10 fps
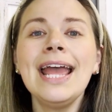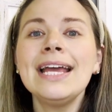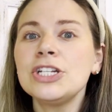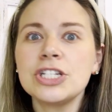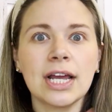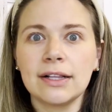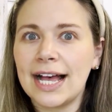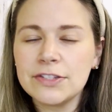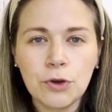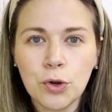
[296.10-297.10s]
Just a
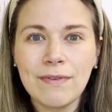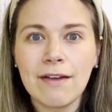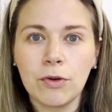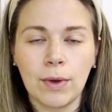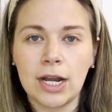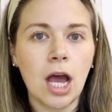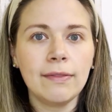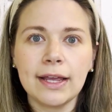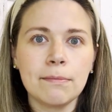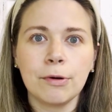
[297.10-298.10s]
class photo of everyone, not
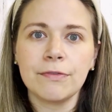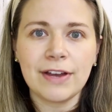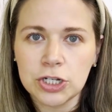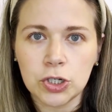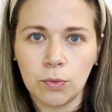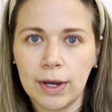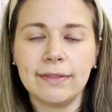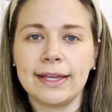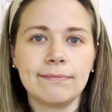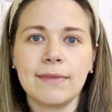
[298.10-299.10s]
like a professional one,
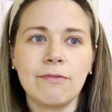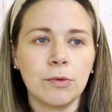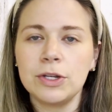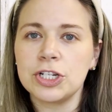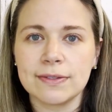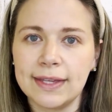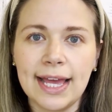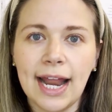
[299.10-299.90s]
like everyone just get